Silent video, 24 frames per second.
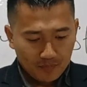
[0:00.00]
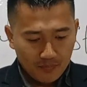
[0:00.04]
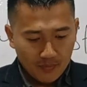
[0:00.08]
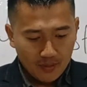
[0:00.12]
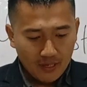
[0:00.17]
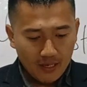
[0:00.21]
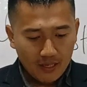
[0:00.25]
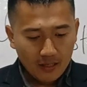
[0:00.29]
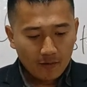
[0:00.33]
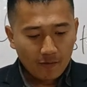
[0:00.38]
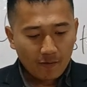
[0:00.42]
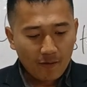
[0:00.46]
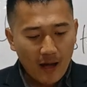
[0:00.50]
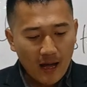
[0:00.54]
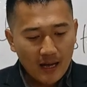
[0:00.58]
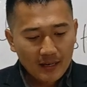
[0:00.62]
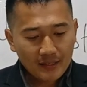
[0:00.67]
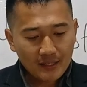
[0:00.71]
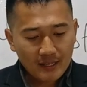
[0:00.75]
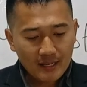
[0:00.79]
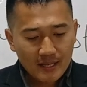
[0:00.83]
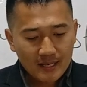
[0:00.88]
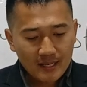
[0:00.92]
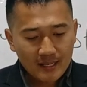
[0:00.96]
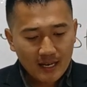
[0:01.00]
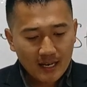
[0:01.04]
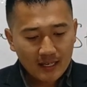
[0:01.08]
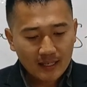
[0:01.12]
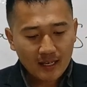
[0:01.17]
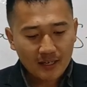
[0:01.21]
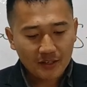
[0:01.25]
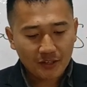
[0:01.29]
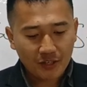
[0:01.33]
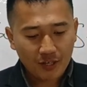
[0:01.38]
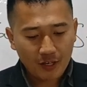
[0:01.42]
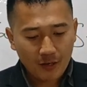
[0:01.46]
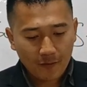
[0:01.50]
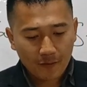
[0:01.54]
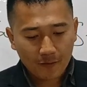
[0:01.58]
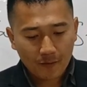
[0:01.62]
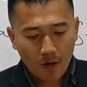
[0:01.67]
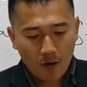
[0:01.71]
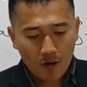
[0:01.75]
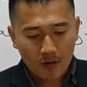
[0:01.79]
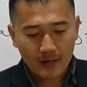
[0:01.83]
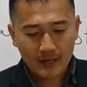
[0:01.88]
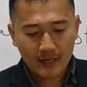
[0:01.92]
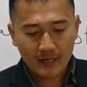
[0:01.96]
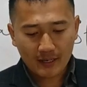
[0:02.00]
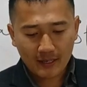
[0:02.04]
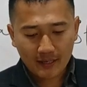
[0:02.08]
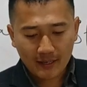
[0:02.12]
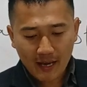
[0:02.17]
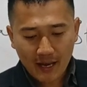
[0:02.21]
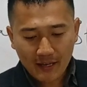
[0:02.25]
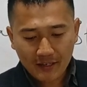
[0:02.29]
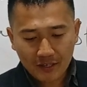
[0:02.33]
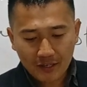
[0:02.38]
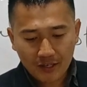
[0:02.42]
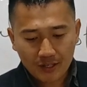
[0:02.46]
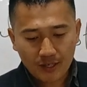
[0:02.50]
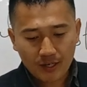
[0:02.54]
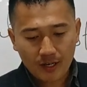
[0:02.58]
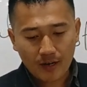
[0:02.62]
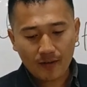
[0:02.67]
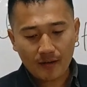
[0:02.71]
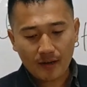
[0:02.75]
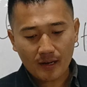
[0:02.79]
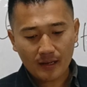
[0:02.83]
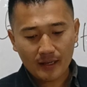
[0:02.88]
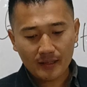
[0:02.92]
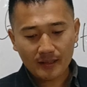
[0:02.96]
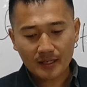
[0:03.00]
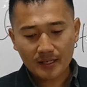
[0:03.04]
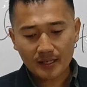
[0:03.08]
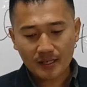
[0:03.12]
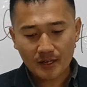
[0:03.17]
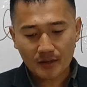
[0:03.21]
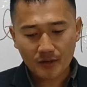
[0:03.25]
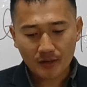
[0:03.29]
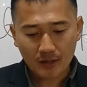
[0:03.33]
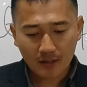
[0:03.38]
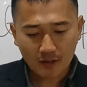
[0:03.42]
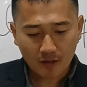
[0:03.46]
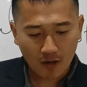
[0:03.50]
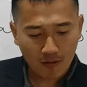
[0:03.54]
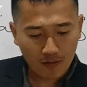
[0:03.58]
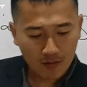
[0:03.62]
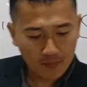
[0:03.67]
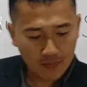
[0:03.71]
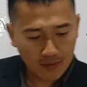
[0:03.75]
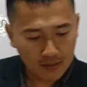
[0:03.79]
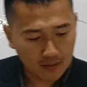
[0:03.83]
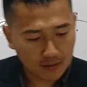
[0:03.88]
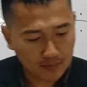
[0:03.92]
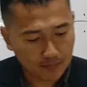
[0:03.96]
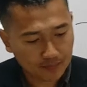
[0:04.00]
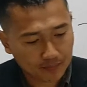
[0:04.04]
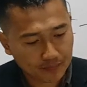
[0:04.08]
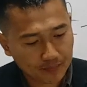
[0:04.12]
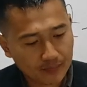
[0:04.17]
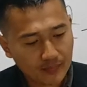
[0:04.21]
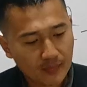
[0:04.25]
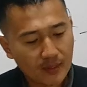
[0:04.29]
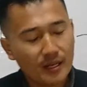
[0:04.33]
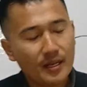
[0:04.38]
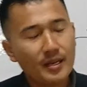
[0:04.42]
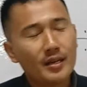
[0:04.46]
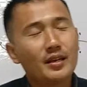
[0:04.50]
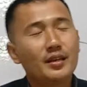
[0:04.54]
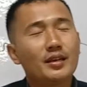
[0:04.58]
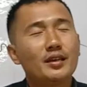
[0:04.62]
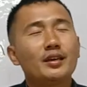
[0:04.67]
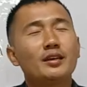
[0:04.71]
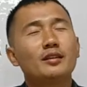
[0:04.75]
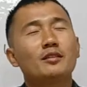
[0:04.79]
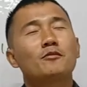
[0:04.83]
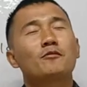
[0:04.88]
it functions as a chief coordinating agency in the central government. It